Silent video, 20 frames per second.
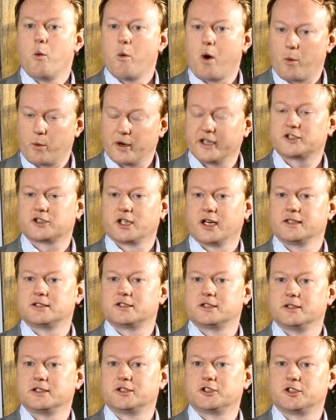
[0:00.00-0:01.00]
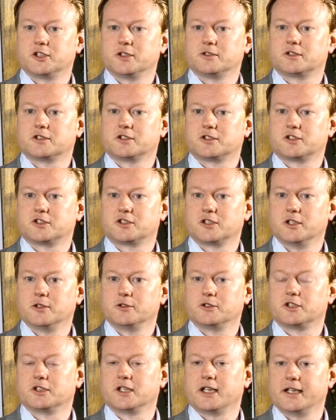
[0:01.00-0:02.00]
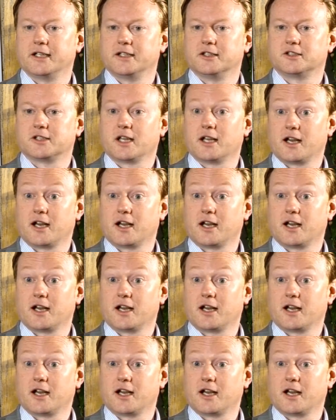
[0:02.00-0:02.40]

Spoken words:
What we're trying to introduce as a solution is